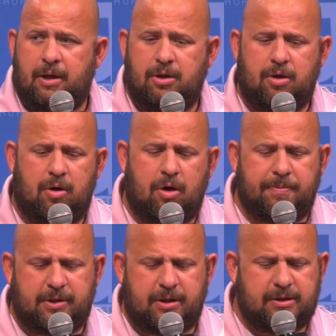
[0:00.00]
and you go oh
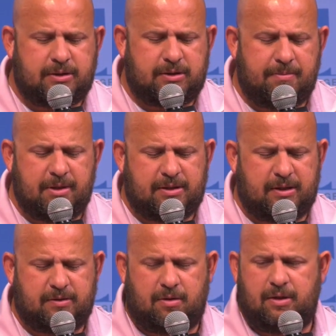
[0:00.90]
but these some of these
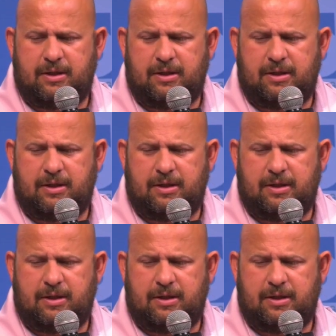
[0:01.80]
things aren't